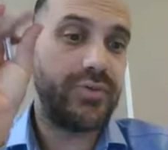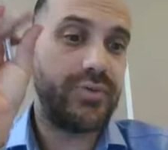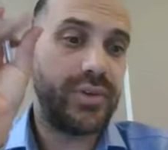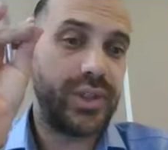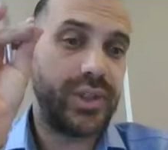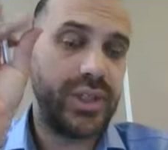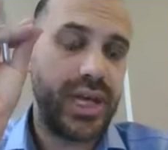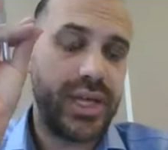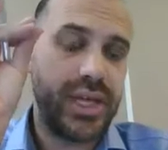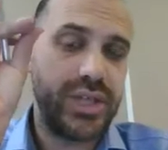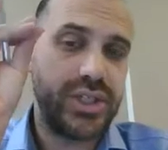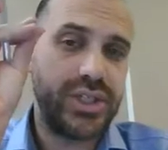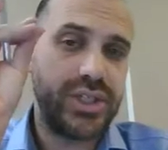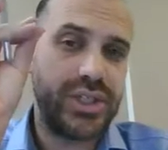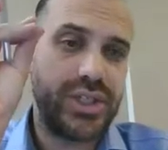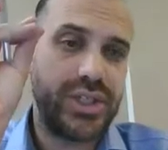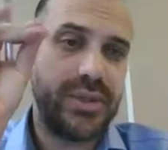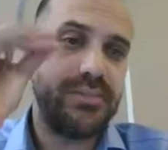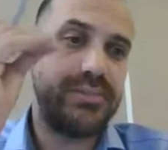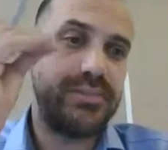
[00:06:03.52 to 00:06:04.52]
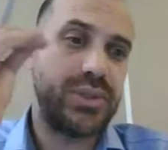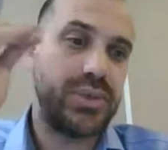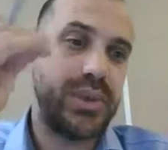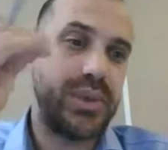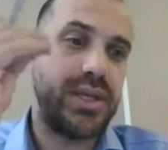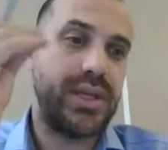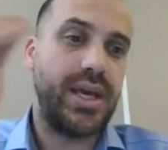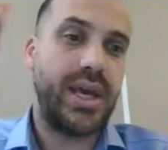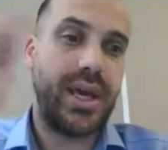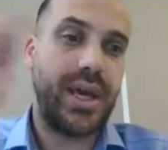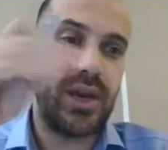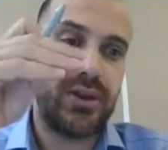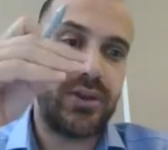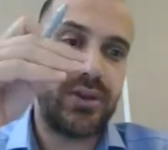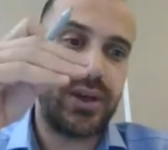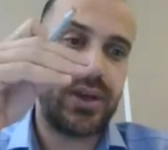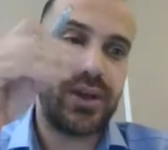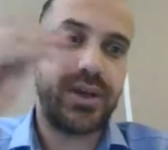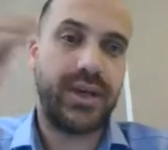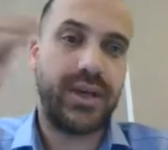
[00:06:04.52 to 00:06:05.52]
a relationship between
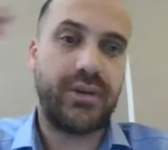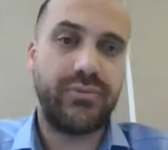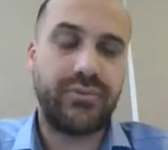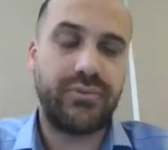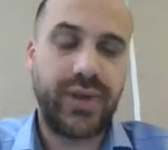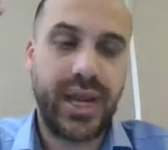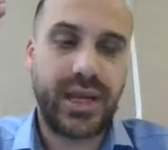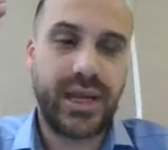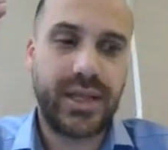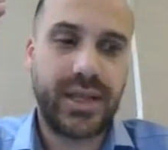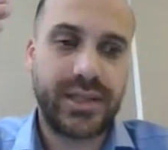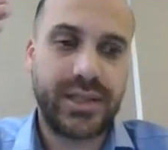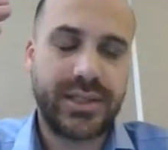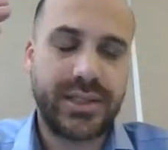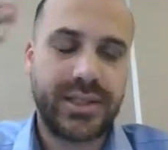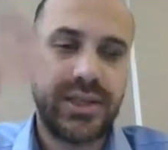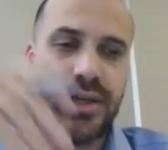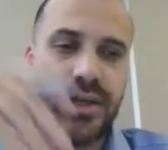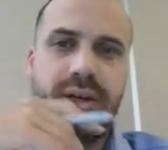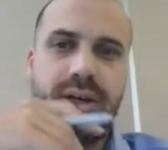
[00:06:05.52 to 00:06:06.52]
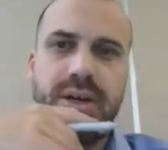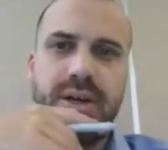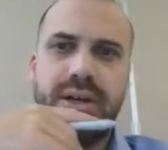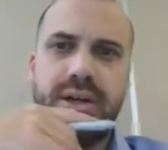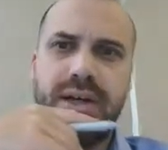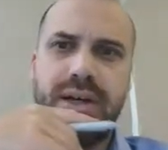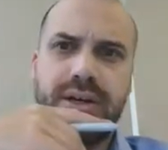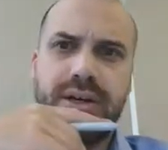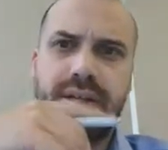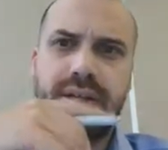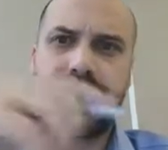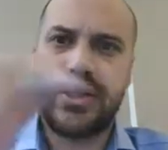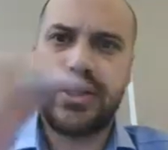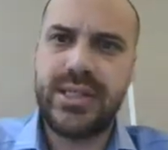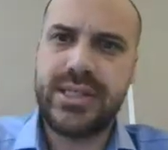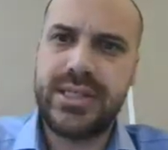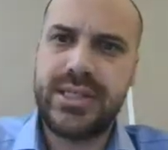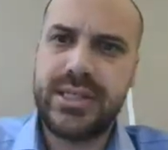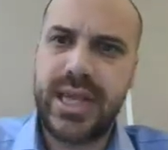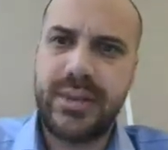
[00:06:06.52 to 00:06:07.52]
area and radius. Now,
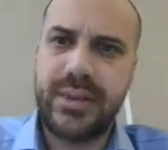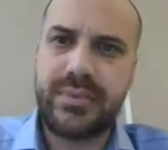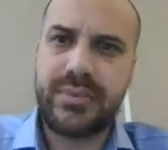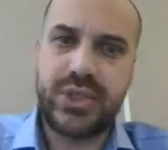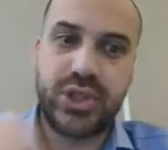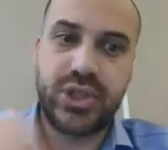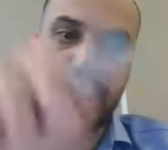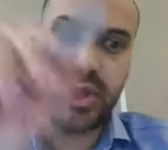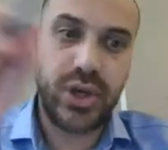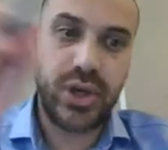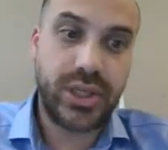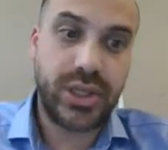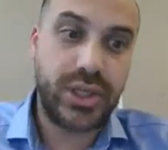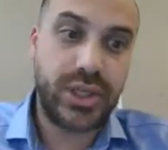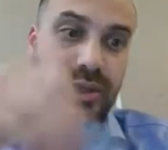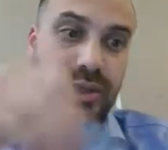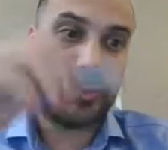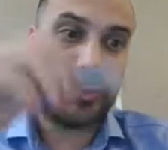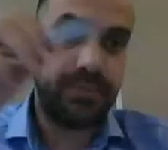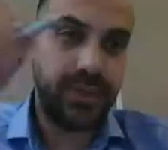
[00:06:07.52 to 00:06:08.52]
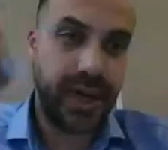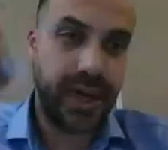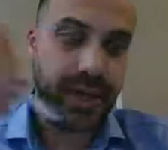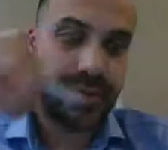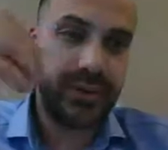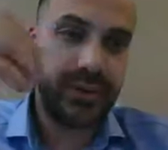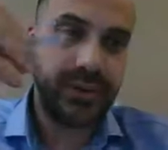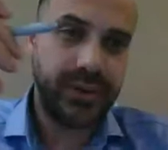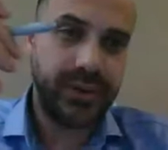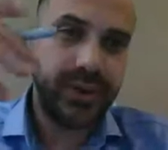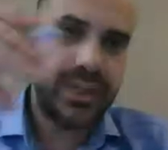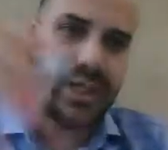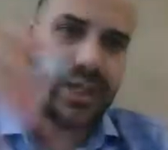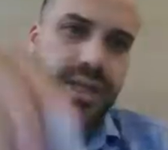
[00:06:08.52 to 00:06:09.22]
this is a circular puddle